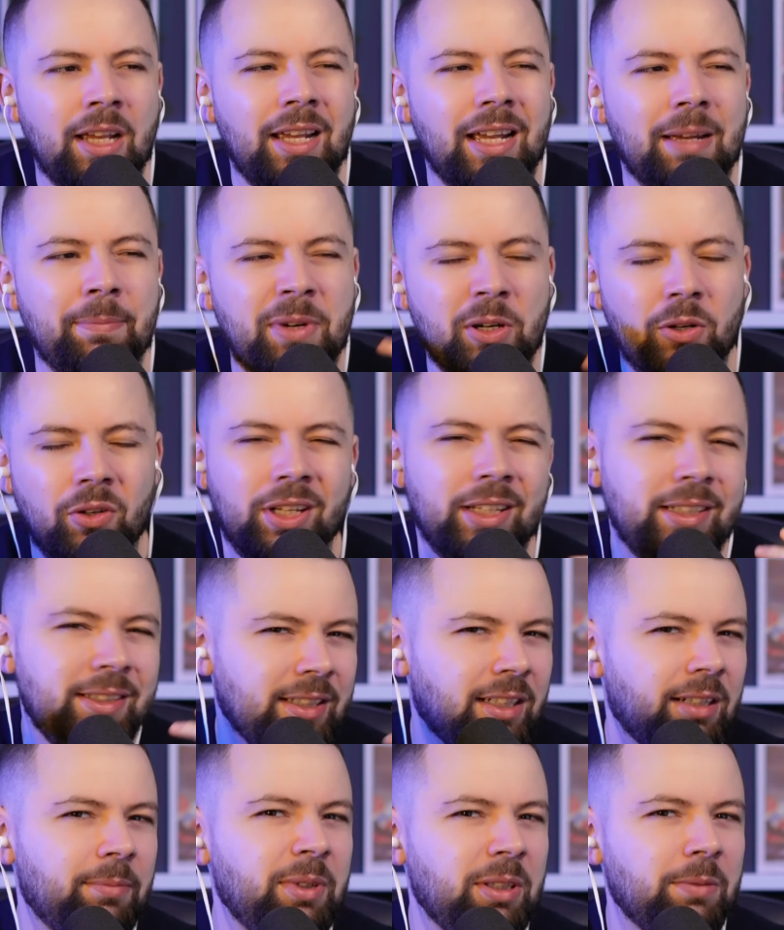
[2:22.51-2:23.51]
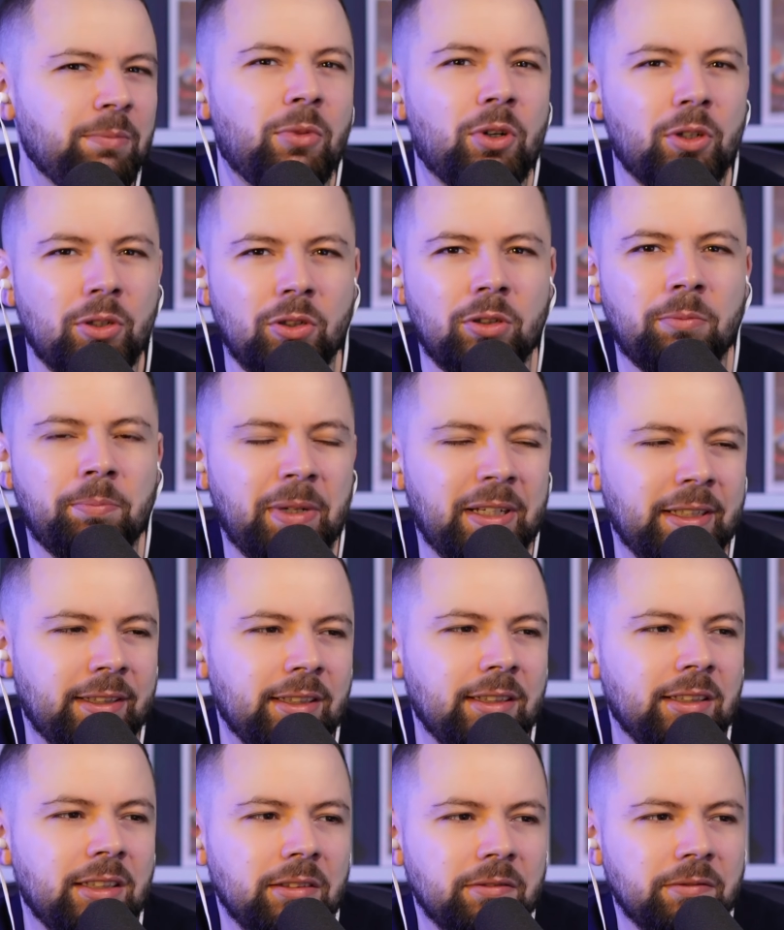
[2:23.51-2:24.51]
Americans are a bit more
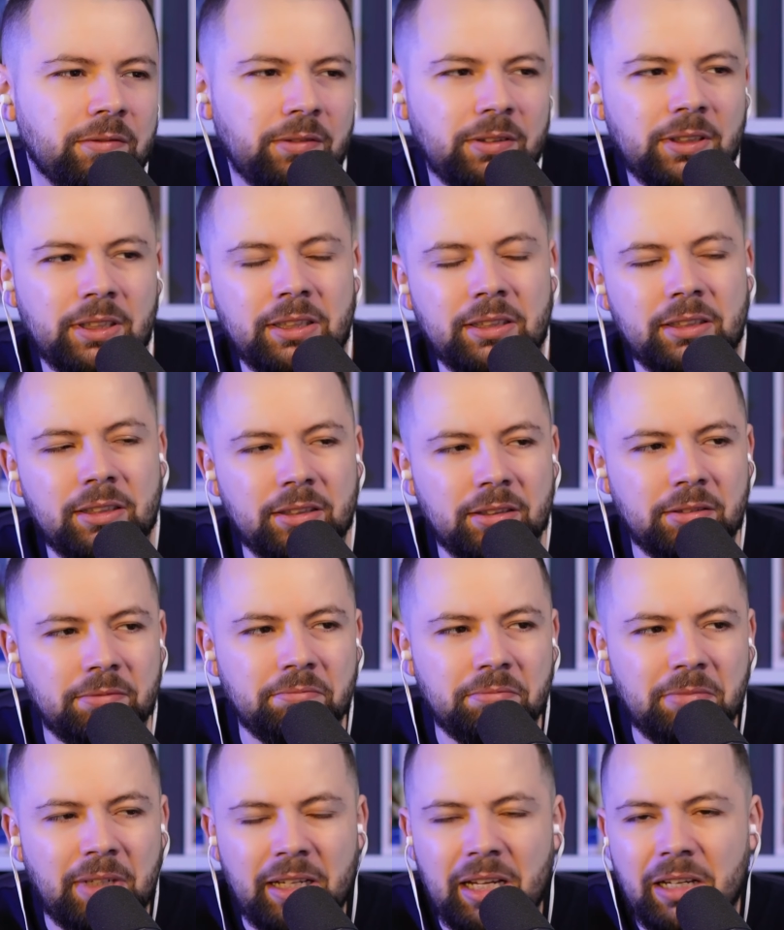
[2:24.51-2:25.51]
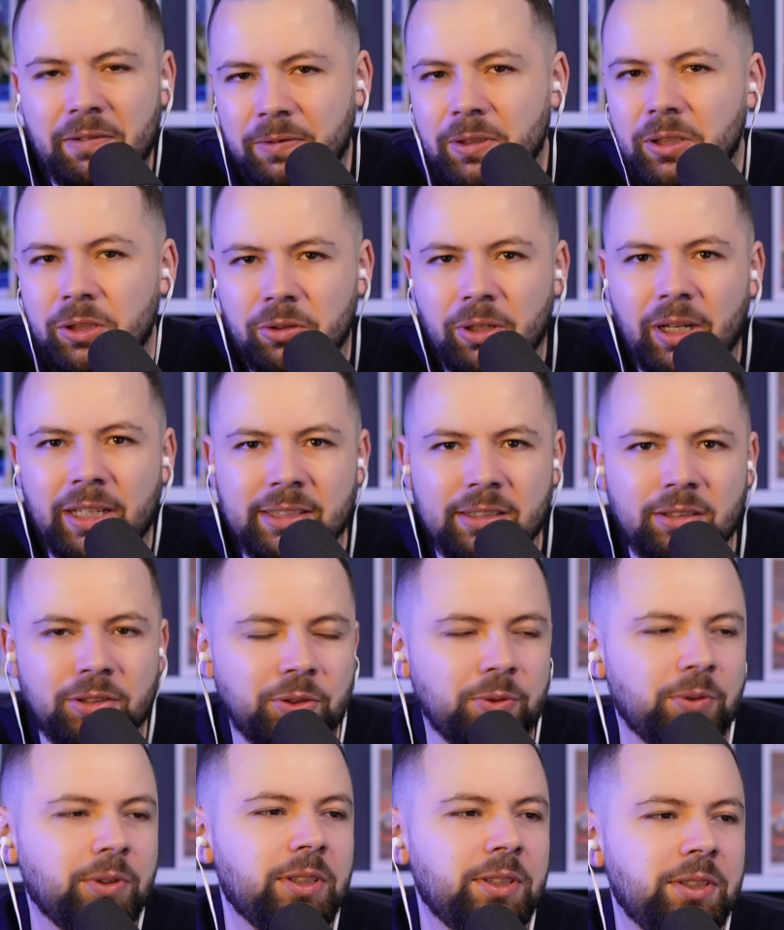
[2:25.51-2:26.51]
competitive, and I think you guys
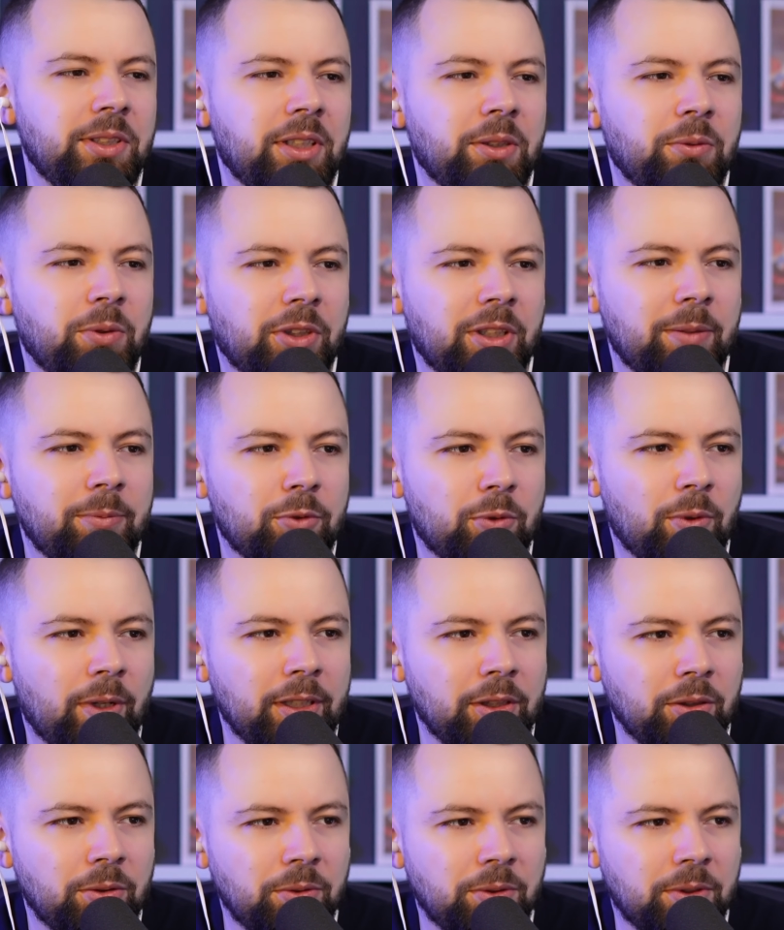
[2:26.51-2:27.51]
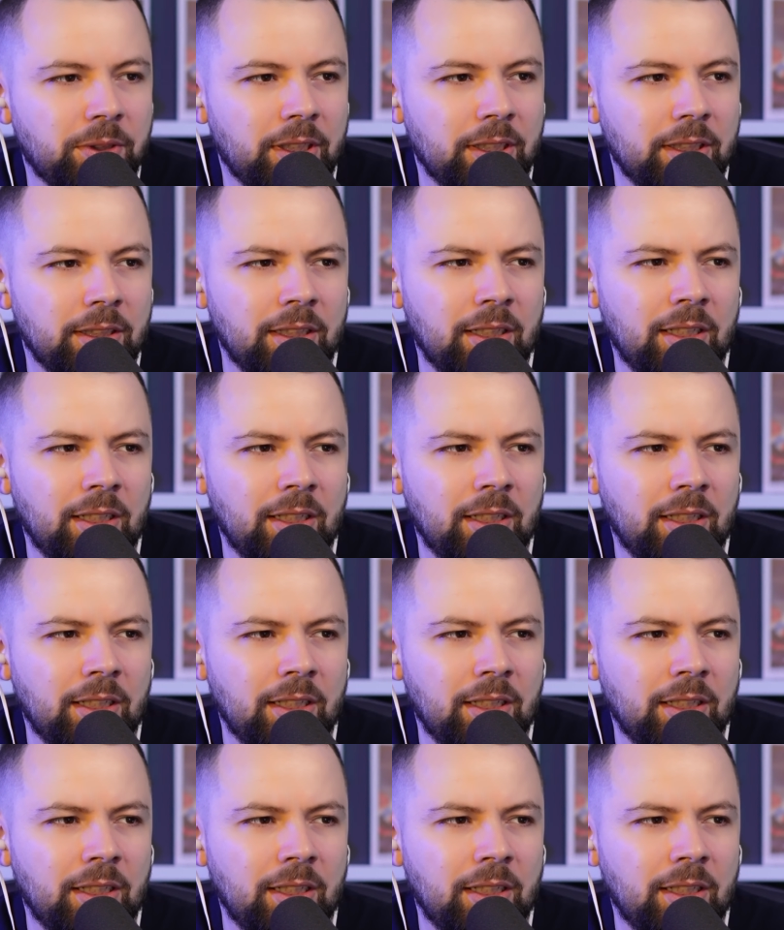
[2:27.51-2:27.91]
also understand what I'm trying to say.